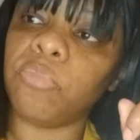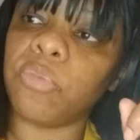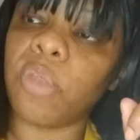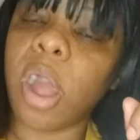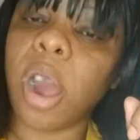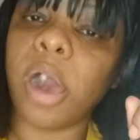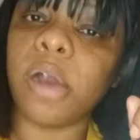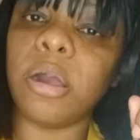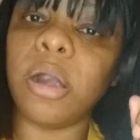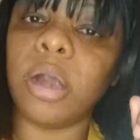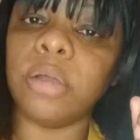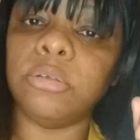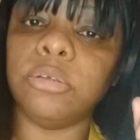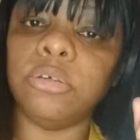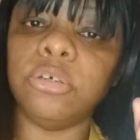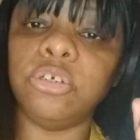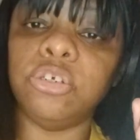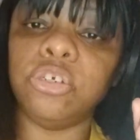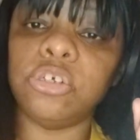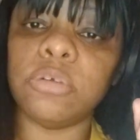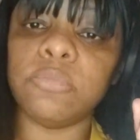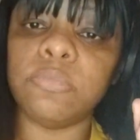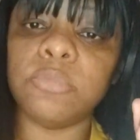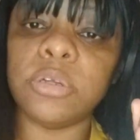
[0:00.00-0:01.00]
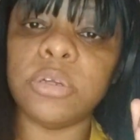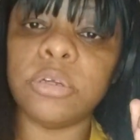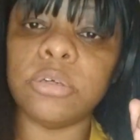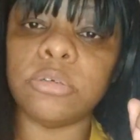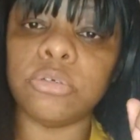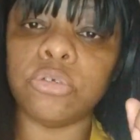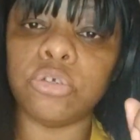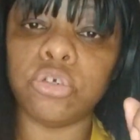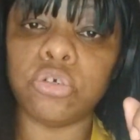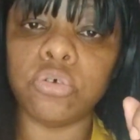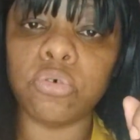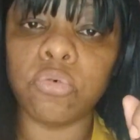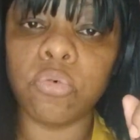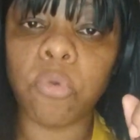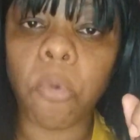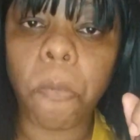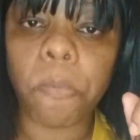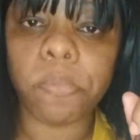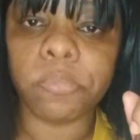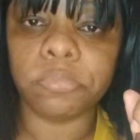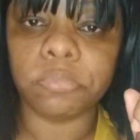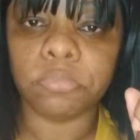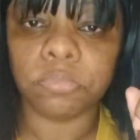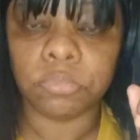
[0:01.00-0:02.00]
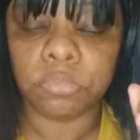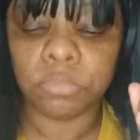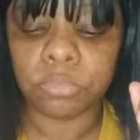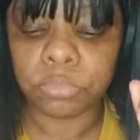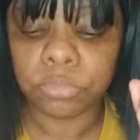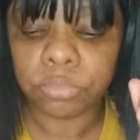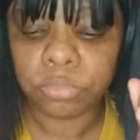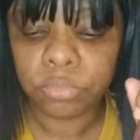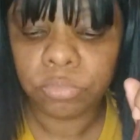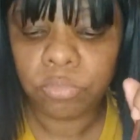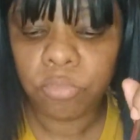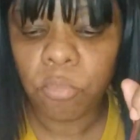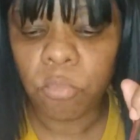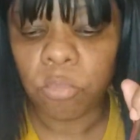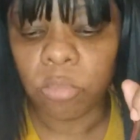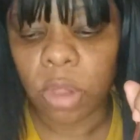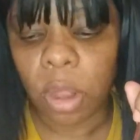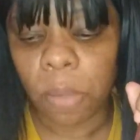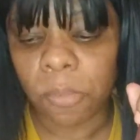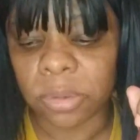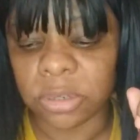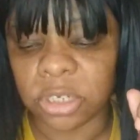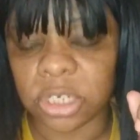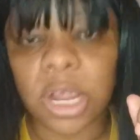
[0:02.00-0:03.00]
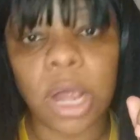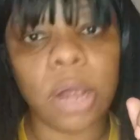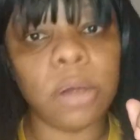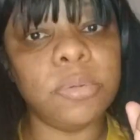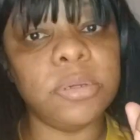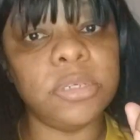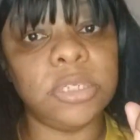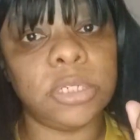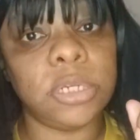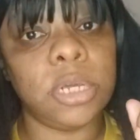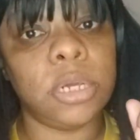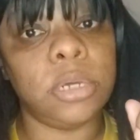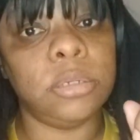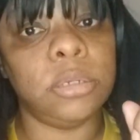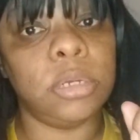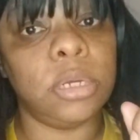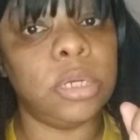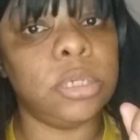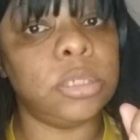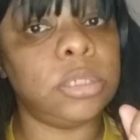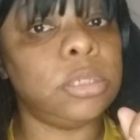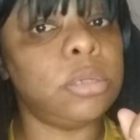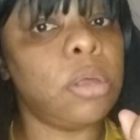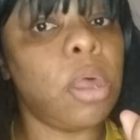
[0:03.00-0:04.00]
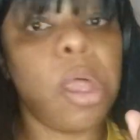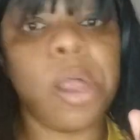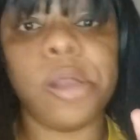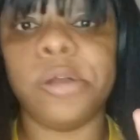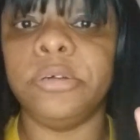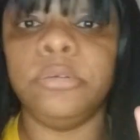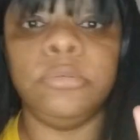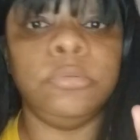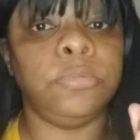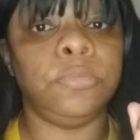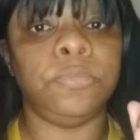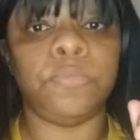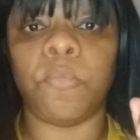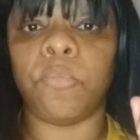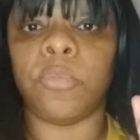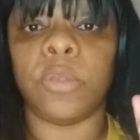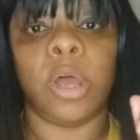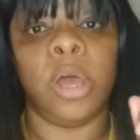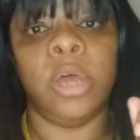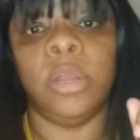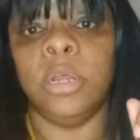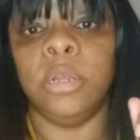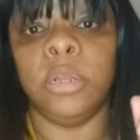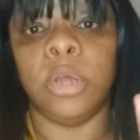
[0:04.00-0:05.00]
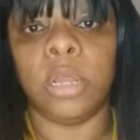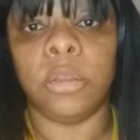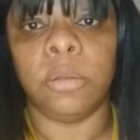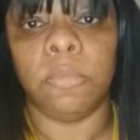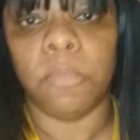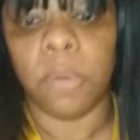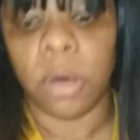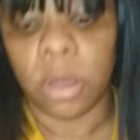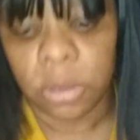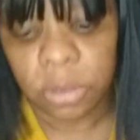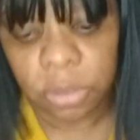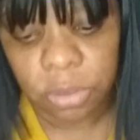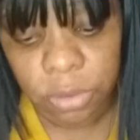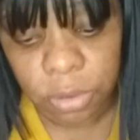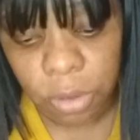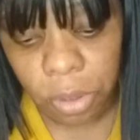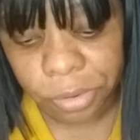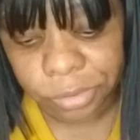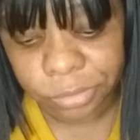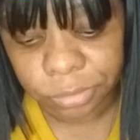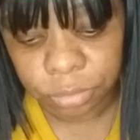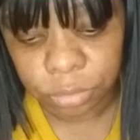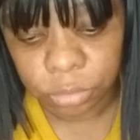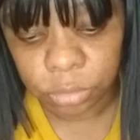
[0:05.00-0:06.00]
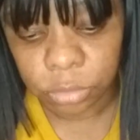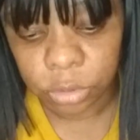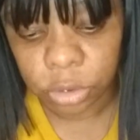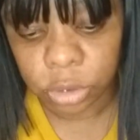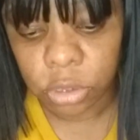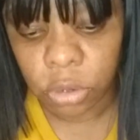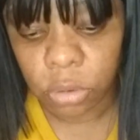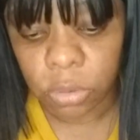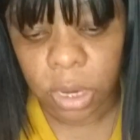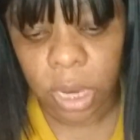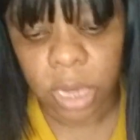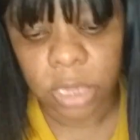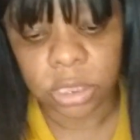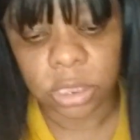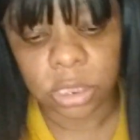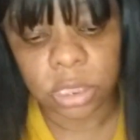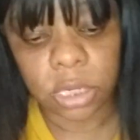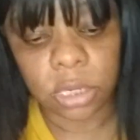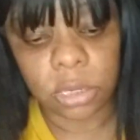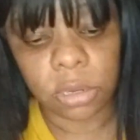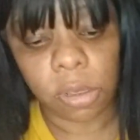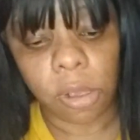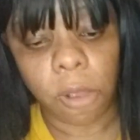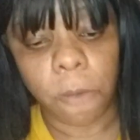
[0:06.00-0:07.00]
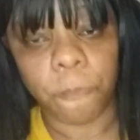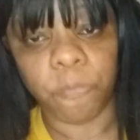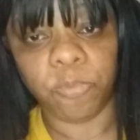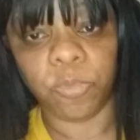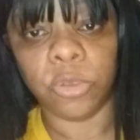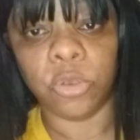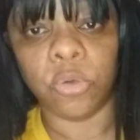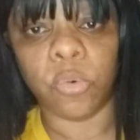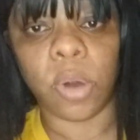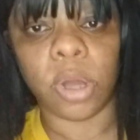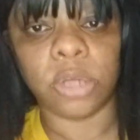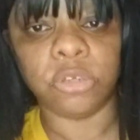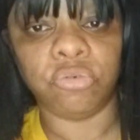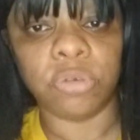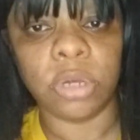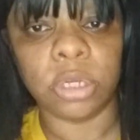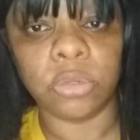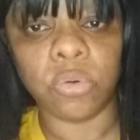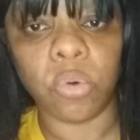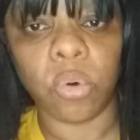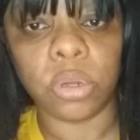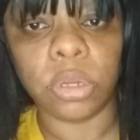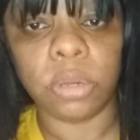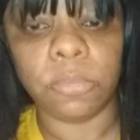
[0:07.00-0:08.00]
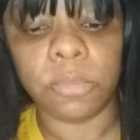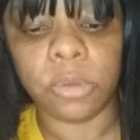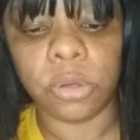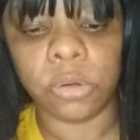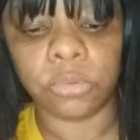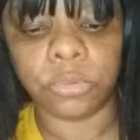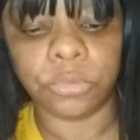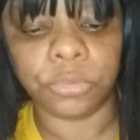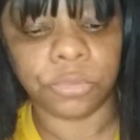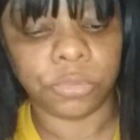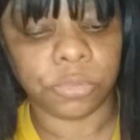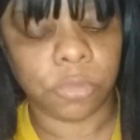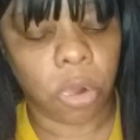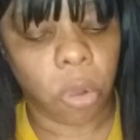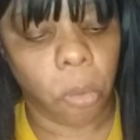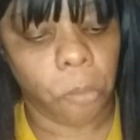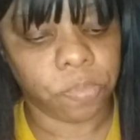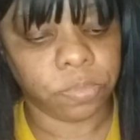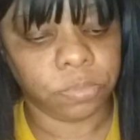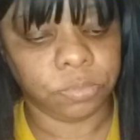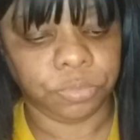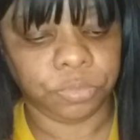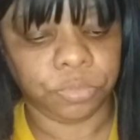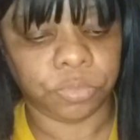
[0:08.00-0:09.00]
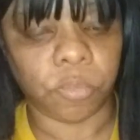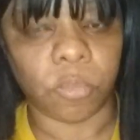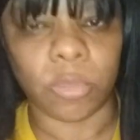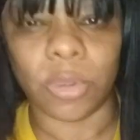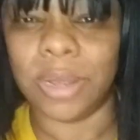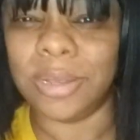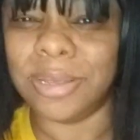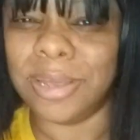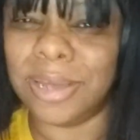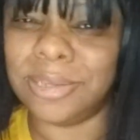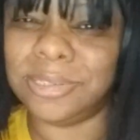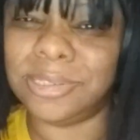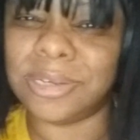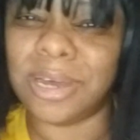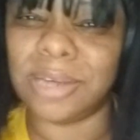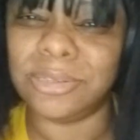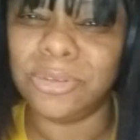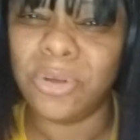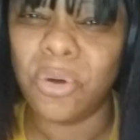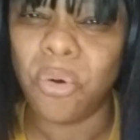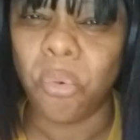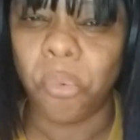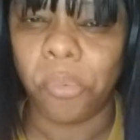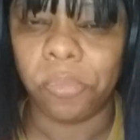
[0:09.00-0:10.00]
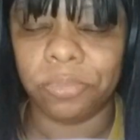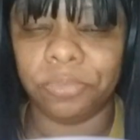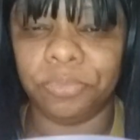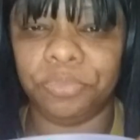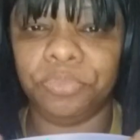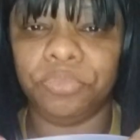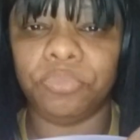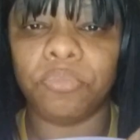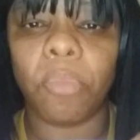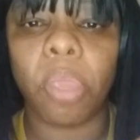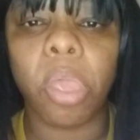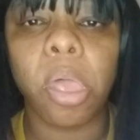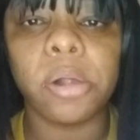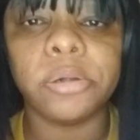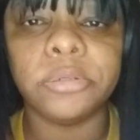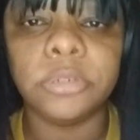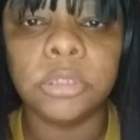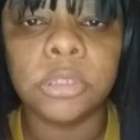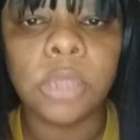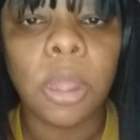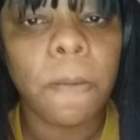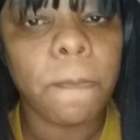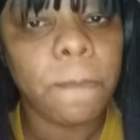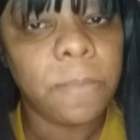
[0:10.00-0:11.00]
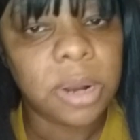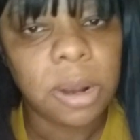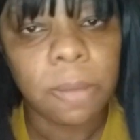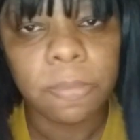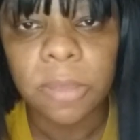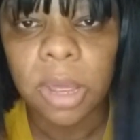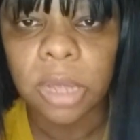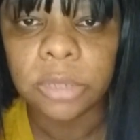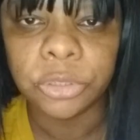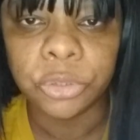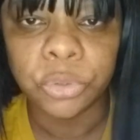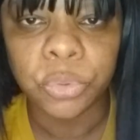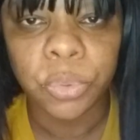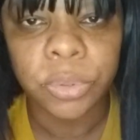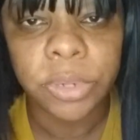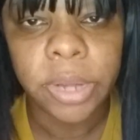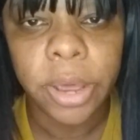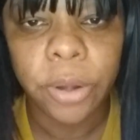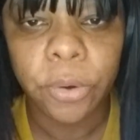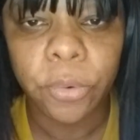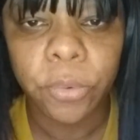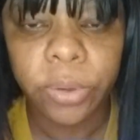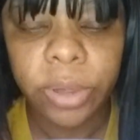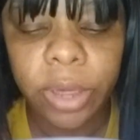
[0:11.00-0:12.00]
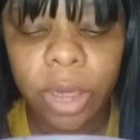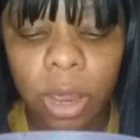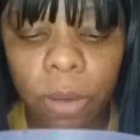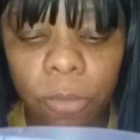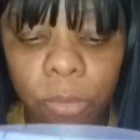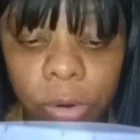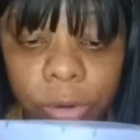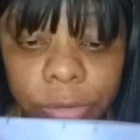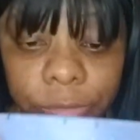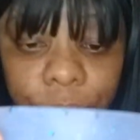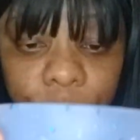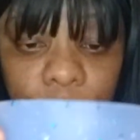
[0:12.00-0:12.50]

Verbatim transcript: I got this shipment in June, but y'all be seeing this in another month. So that's it. Do I drink all the milk? Yes, I do. But I'm not doing that on camera.